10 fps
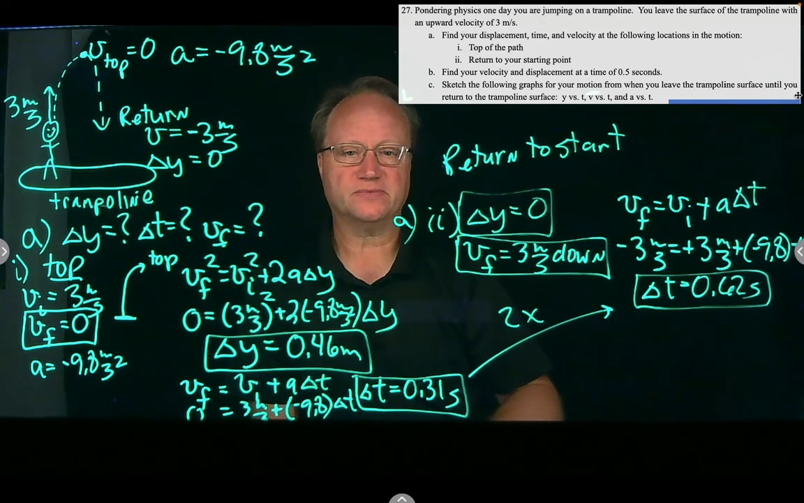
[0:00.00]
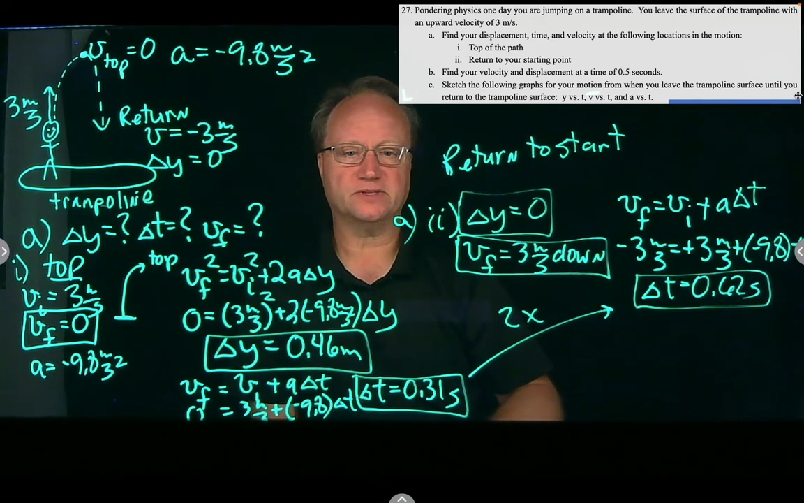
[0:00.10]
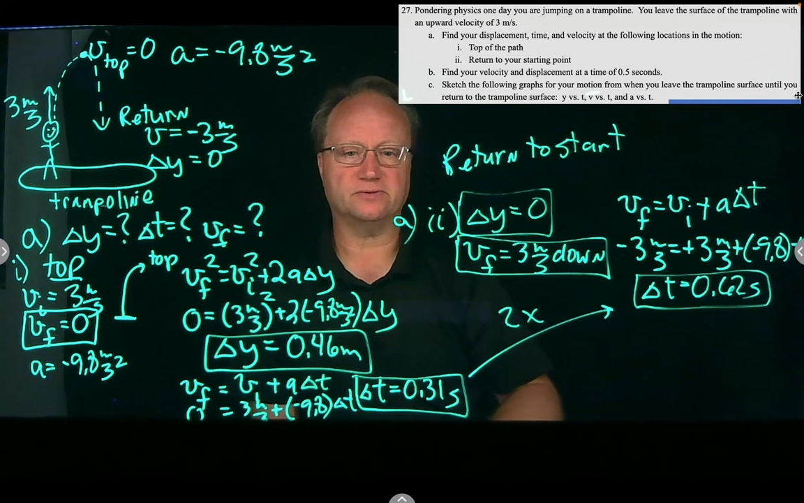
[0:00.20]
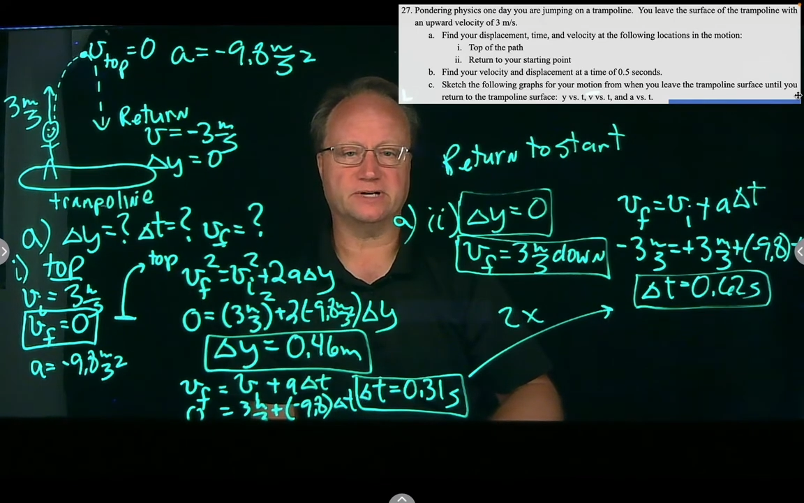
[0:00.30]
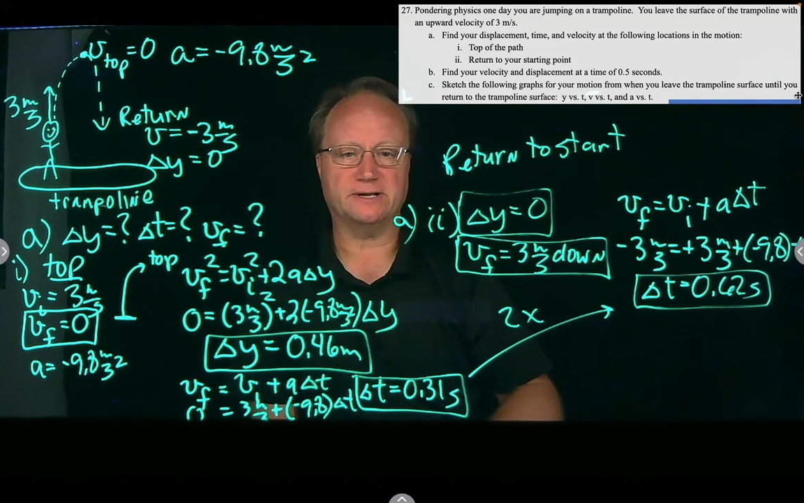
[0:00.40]

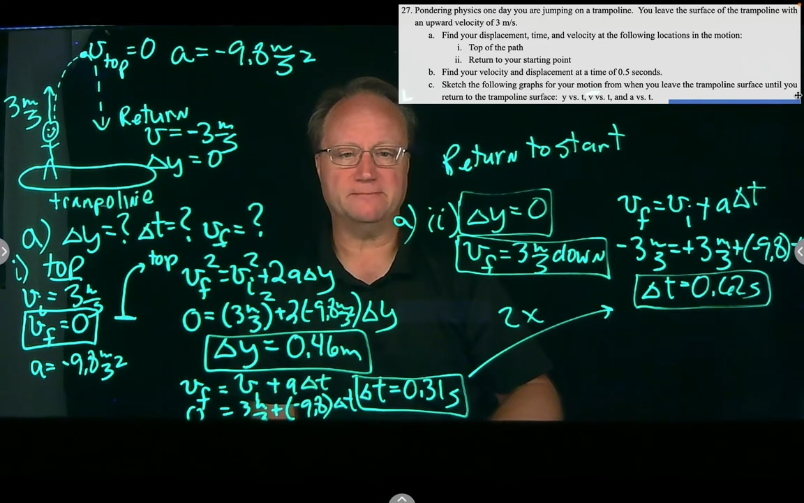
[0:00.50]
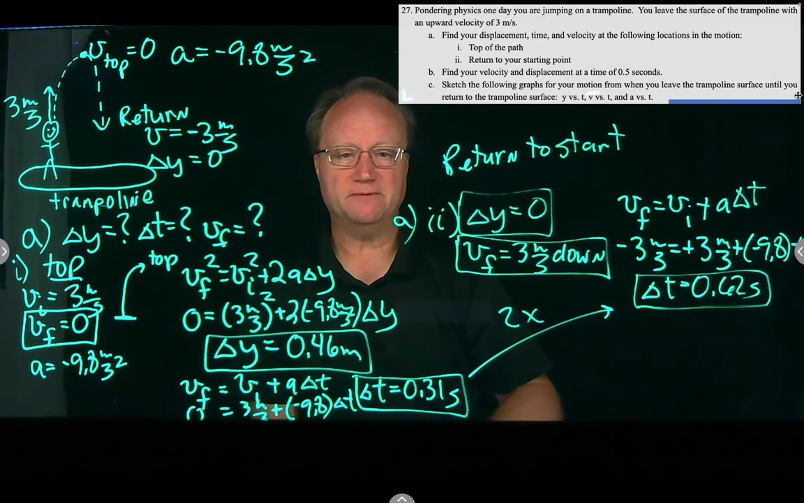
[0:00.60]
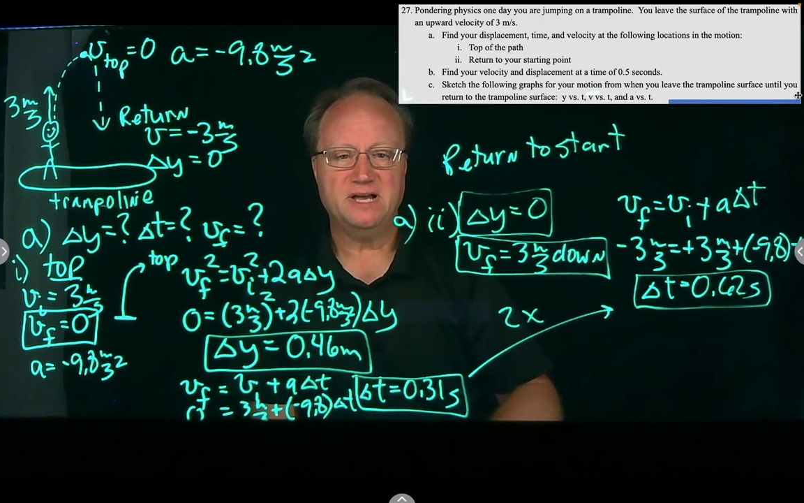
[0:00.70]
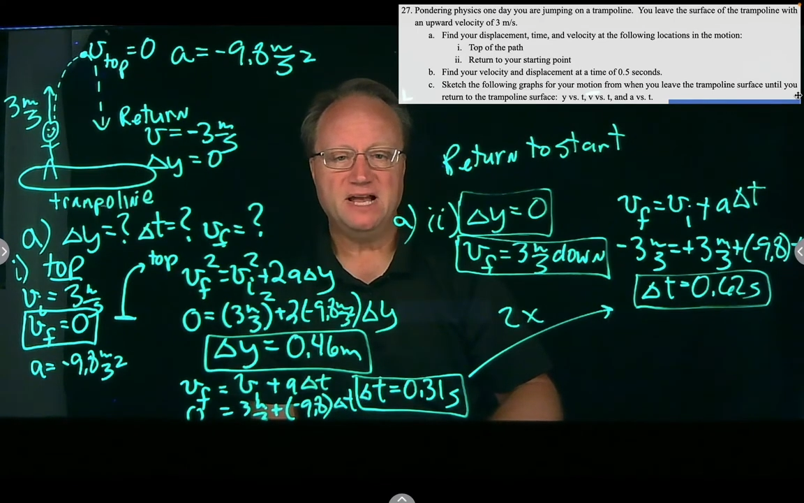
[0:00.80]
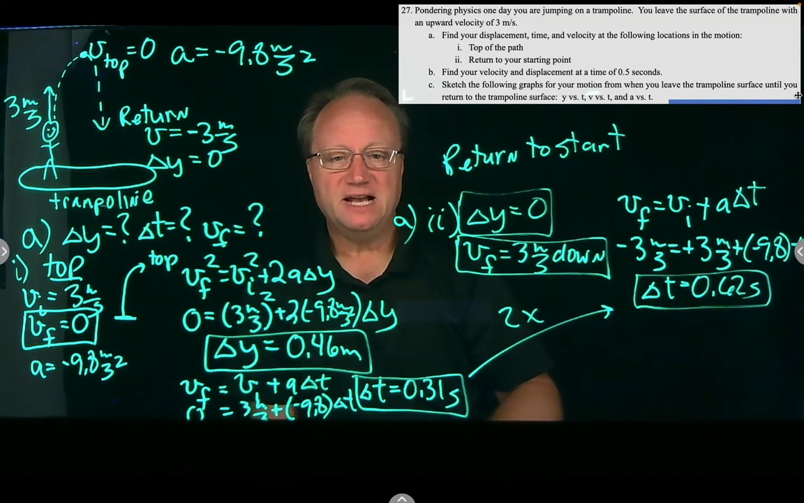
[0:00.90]
Okay.
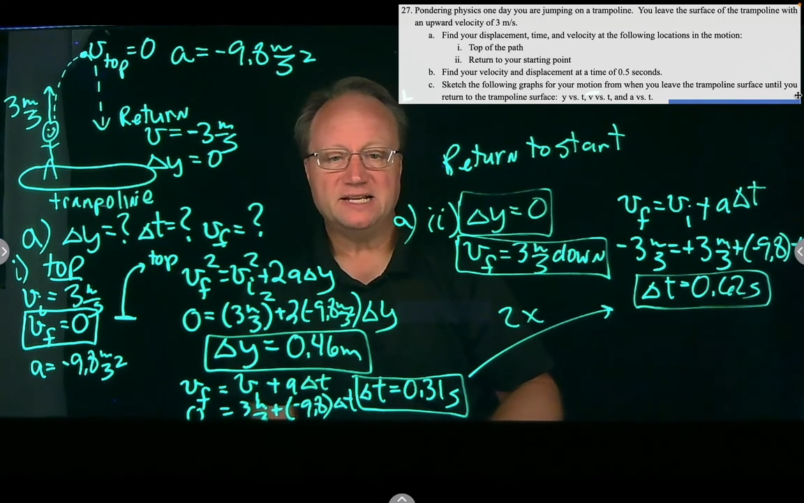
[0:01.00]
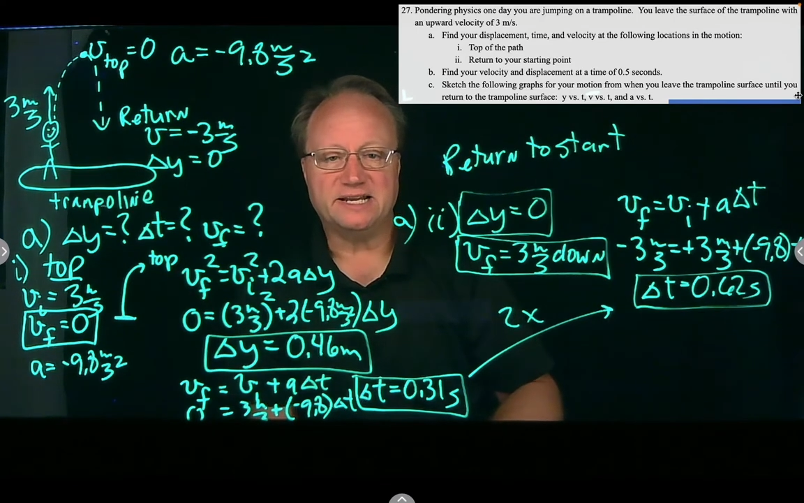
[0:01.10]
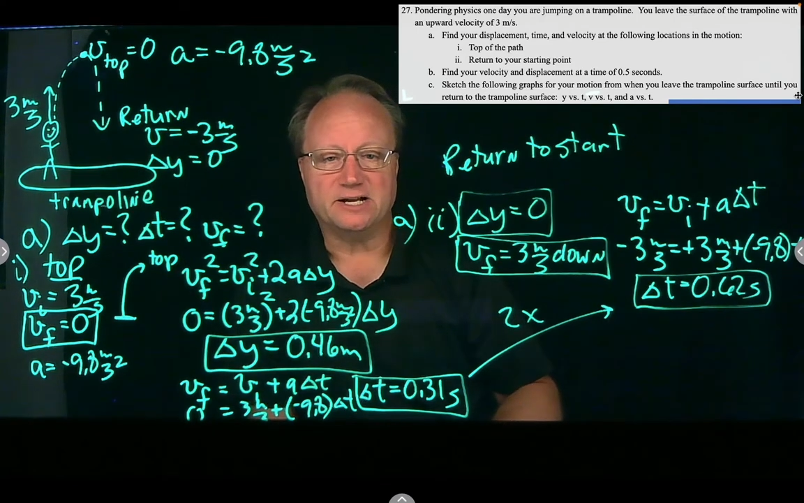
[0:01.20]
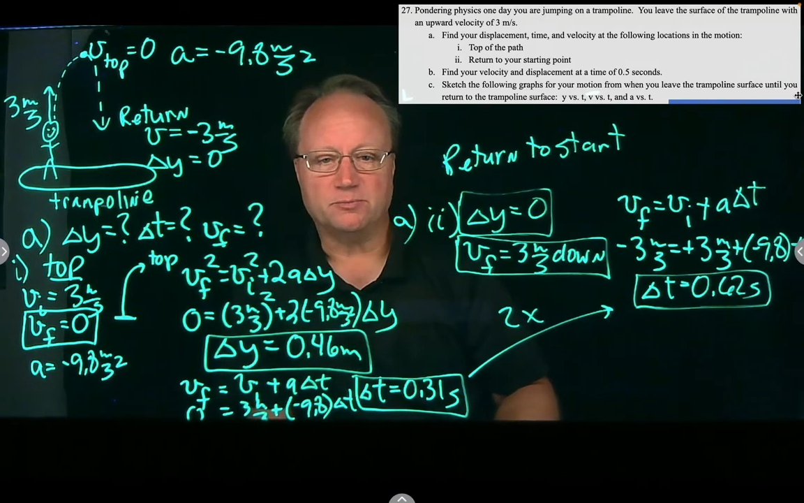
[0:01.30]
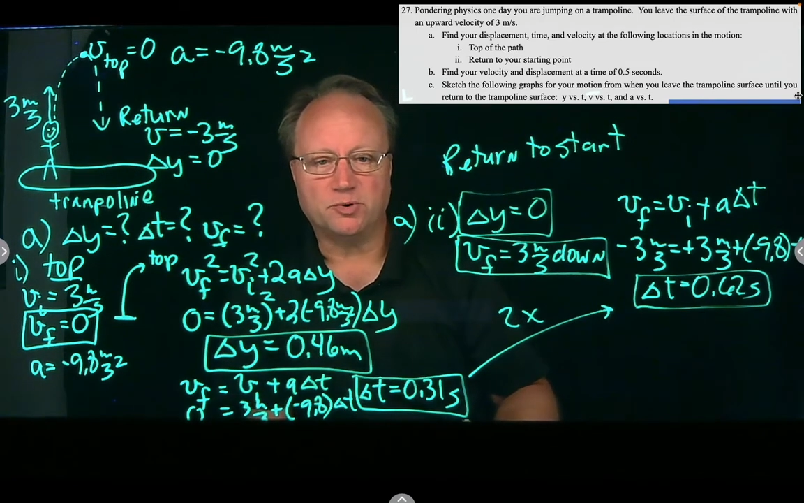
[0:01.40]

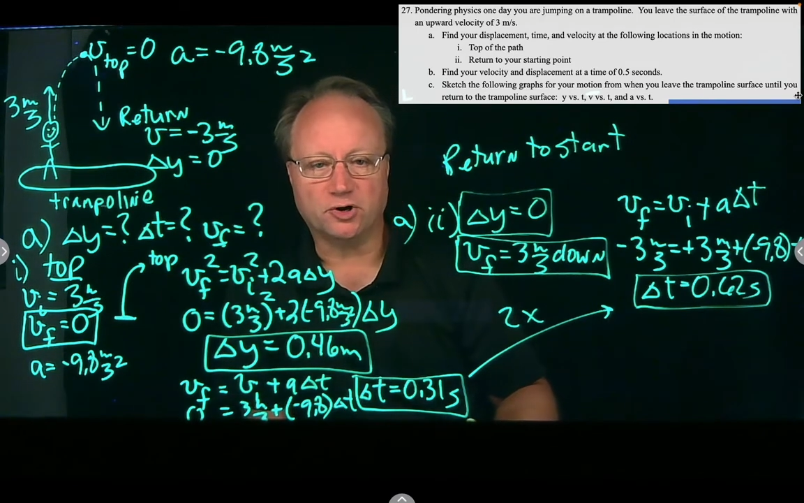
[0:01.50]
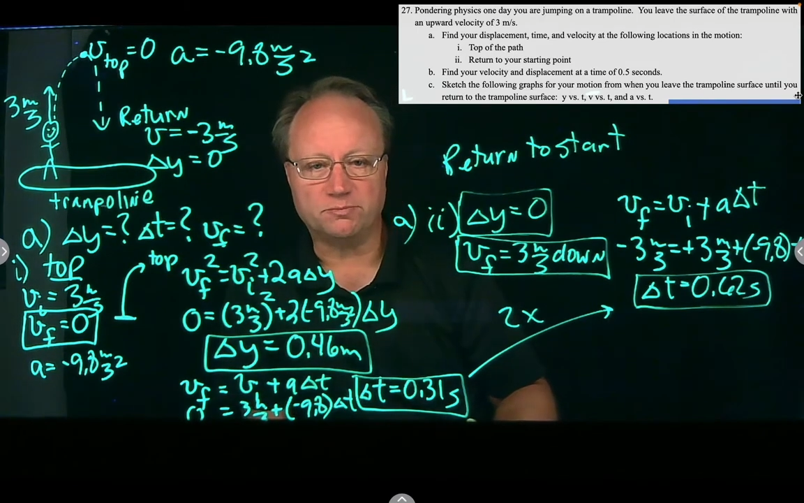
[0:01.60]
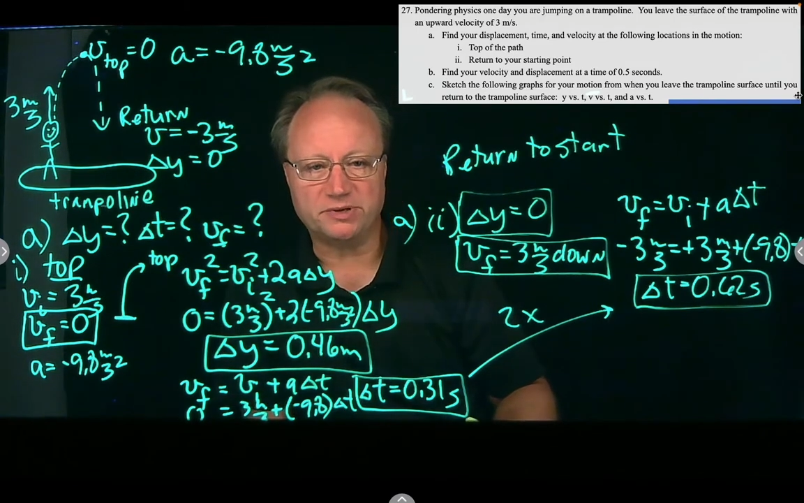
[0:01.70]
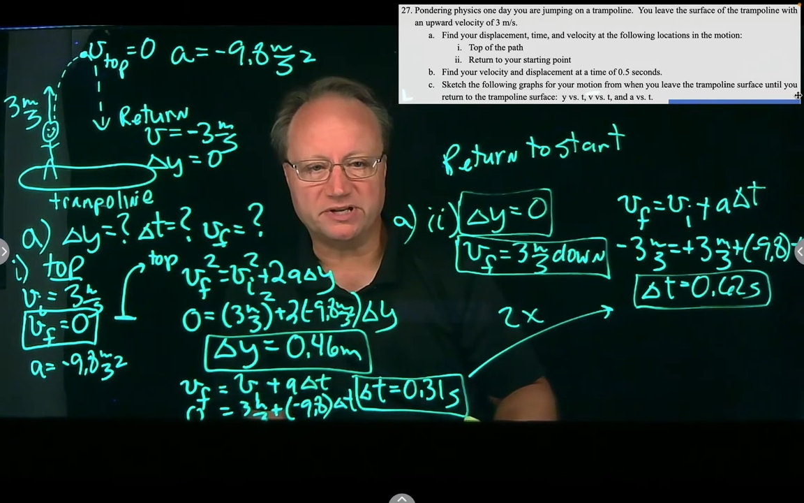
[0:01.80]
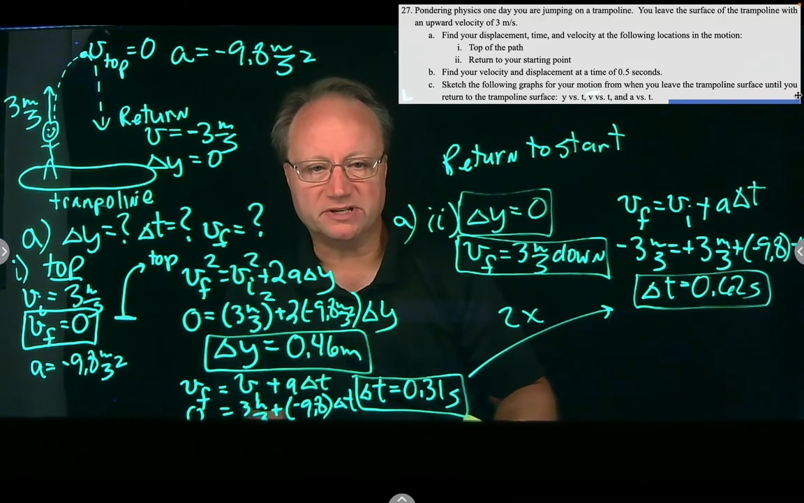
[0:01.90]
Now, part
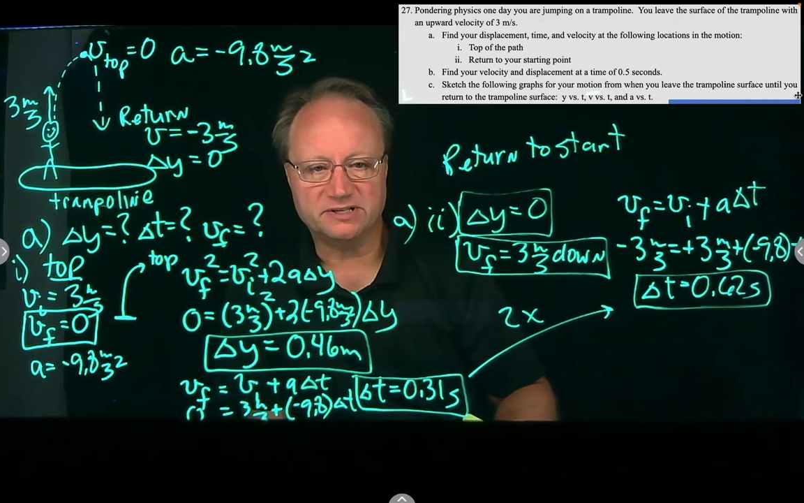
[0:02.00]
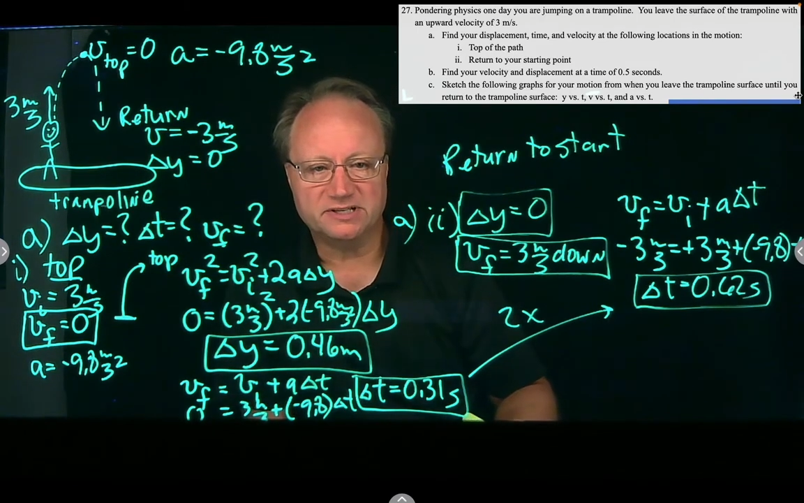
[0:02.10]
B.